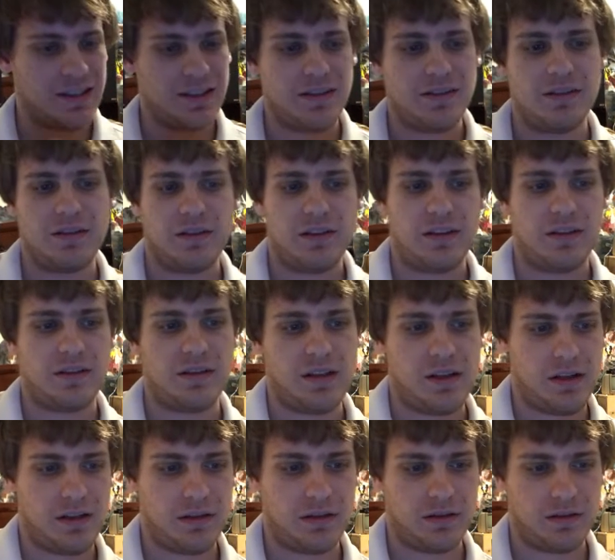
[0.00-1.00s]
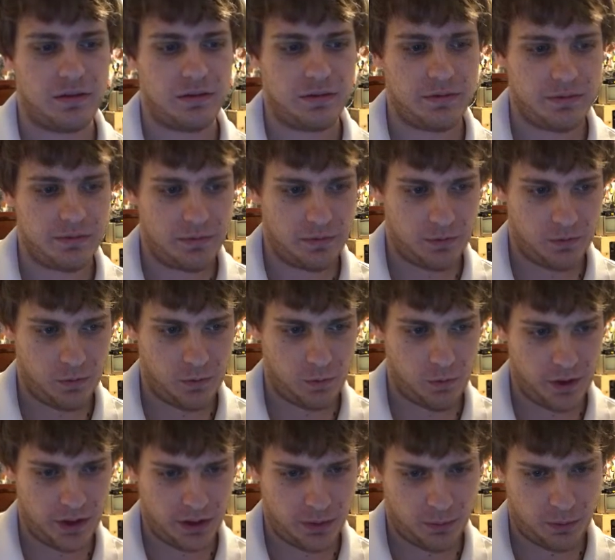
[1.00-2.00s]
easily tell
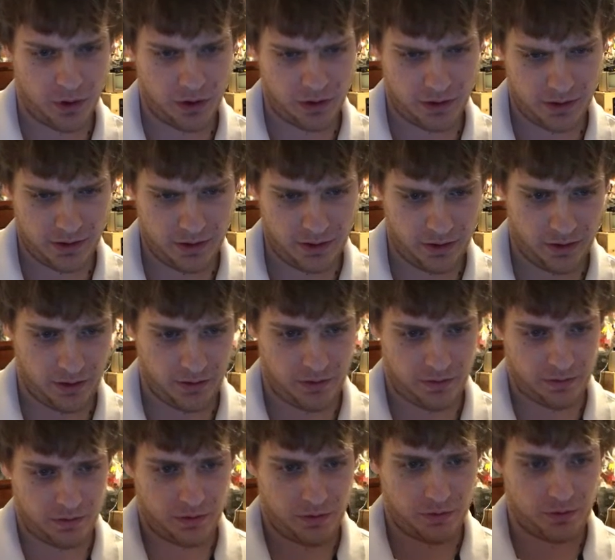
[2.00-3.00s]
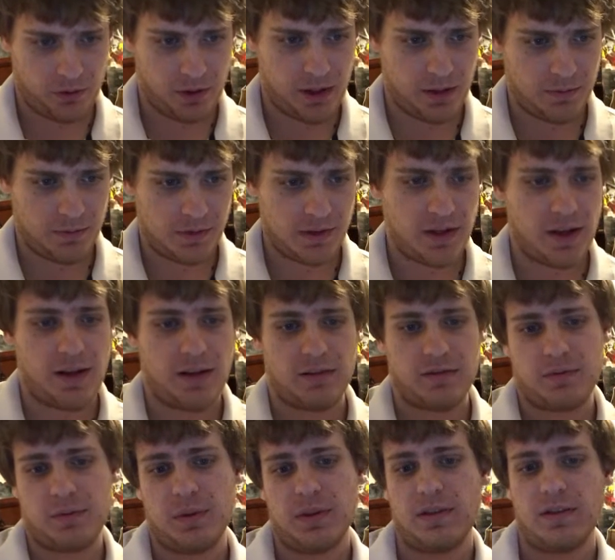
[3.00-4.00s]
which parts of the frames
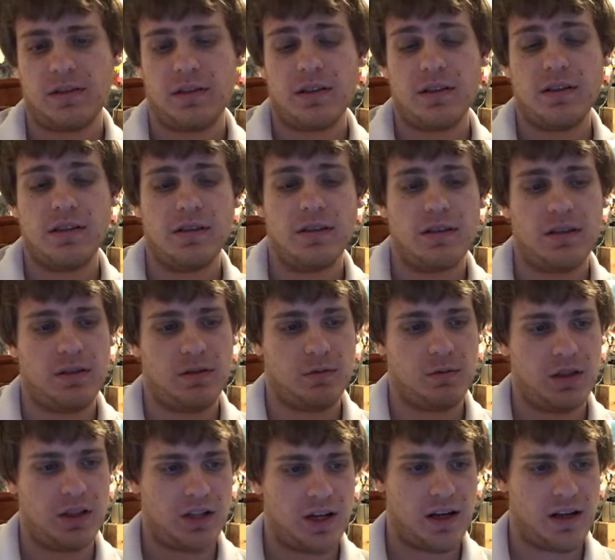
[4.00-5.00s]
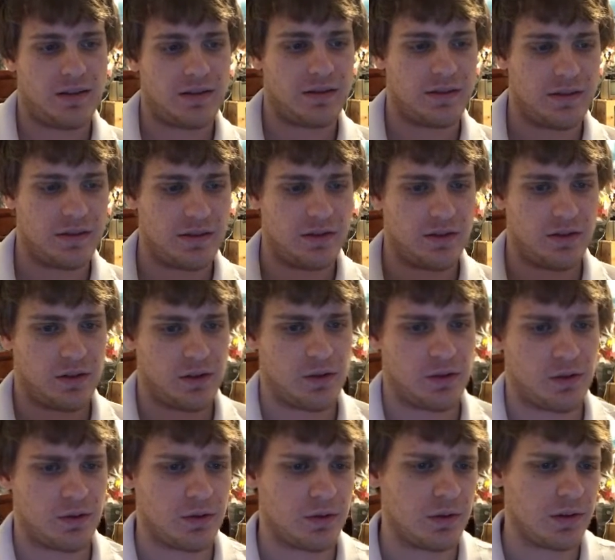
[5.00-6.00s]
have been deleted and which hasn't.
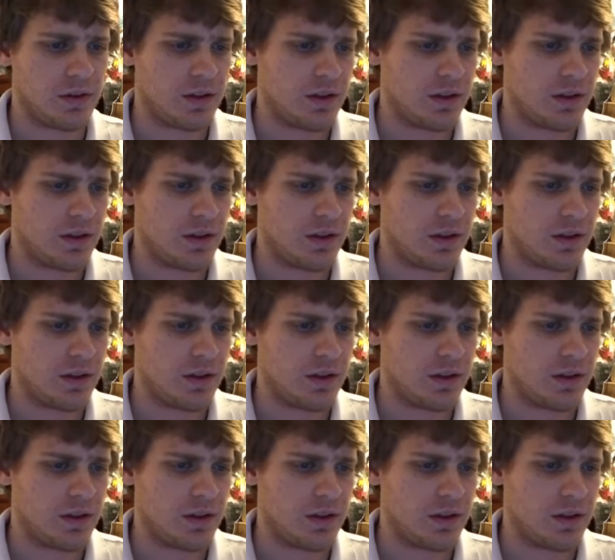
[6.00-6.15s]
So